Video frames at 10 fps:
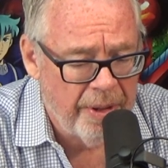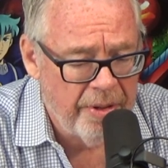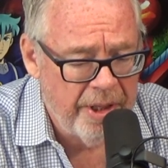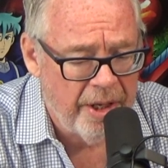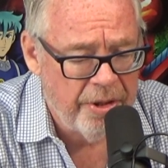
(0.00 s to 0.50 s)
one of
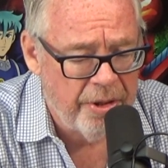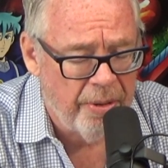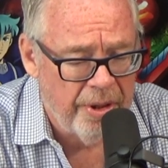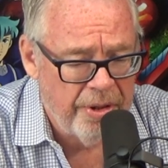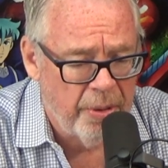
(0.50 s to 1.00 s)
the 10
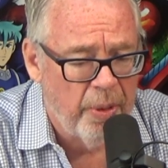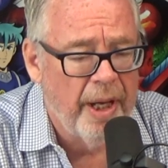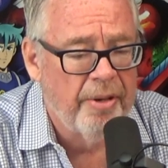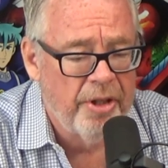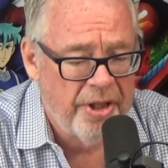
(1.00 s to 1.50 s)
stories, so we're
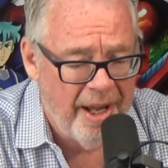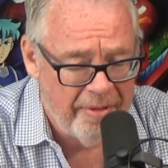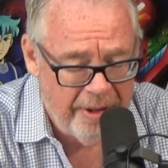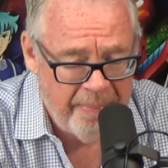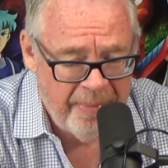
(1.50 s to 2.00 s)
down to
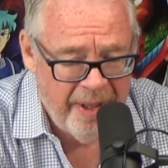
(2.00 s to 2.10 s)
7.